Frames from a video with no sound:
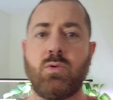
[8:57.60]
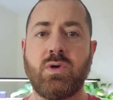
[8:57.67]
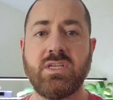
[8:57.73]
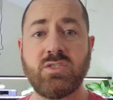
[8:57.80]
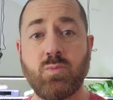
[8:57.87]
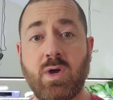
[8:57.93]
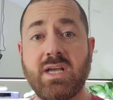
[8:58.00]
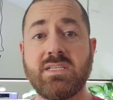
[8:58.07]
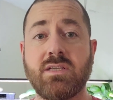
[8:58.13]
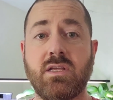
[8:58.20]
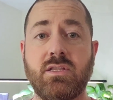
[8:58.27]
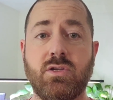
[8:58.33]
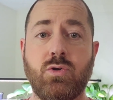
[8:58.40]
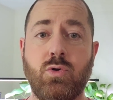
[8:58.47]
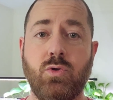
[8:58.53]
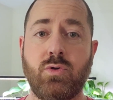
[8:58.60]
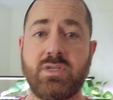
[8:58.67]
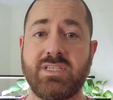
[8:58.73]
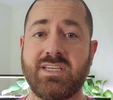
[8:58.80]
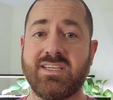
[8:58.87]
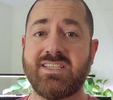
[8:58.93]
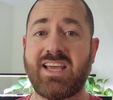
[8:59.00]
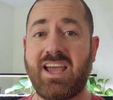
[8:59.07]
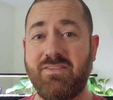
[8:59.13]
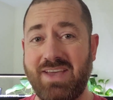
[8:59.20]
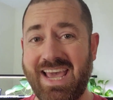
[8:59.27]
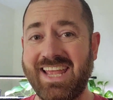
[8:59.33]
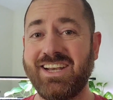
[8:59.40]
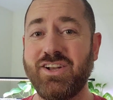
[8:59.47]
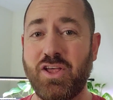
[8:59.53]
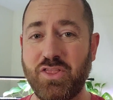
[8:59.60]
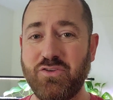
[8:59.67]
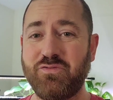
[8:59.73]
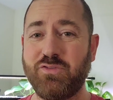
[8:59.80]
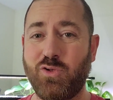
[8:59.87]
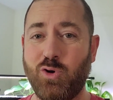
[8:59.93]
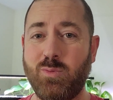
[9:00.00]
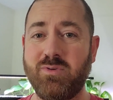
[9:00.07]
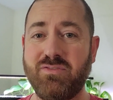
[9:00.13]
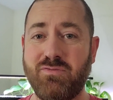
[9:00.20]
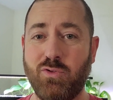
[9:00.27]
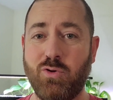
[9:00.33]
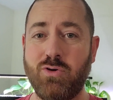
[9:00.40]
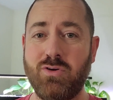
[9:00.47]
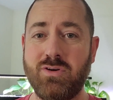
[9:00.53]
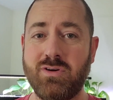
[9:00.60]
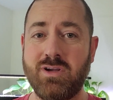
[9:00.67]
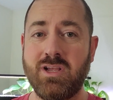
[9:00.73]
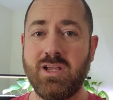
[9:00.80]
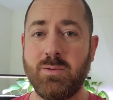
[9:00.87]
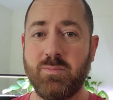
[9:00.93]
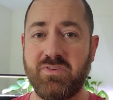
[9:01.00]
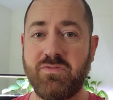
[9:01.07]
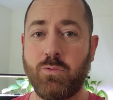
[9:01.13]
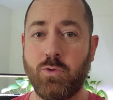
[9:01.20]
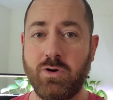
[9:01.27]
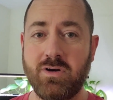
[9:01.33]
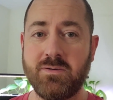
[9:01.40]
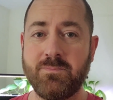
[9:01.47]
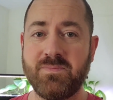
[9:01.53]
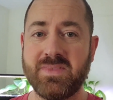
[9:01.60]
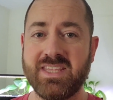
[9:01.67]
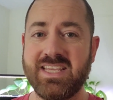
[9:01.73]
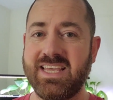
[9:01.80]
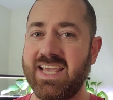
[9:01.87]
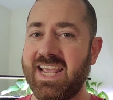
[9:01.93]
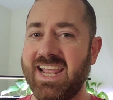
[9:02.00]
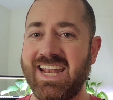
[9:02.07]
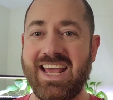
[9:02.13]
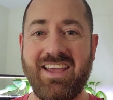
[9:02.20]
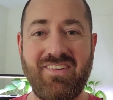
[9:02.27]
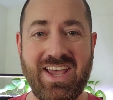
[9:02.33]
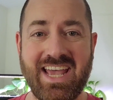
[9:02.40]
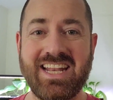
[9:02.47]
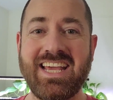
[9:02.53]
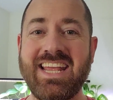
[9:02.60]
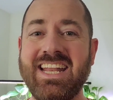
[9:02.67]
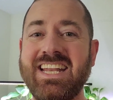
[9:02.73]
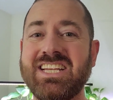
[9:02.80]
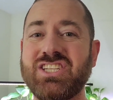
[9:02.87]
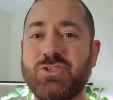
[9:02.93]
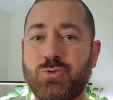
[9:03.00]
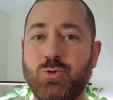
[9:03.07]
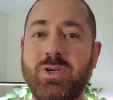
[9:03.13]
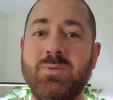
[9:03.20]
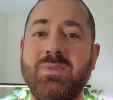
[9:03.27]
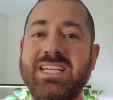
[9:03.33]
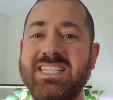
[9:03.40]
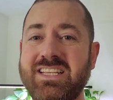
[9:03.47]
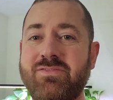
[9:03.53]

Reason why it's on the cooler is because I've had it on the floor before, and I've had an extremely